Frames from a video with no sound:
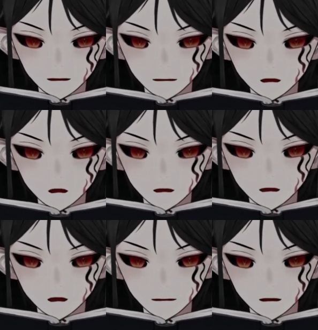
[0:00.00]
We could
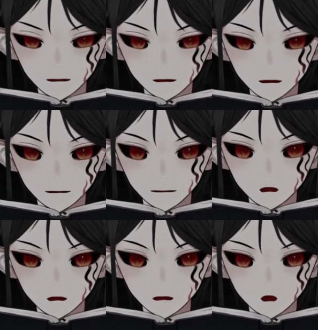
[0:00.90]
hear each other
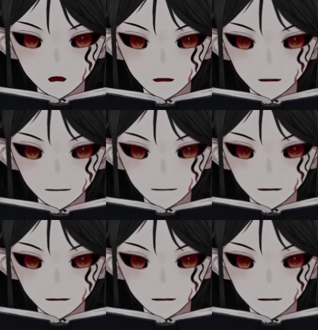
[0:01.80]
pretty well,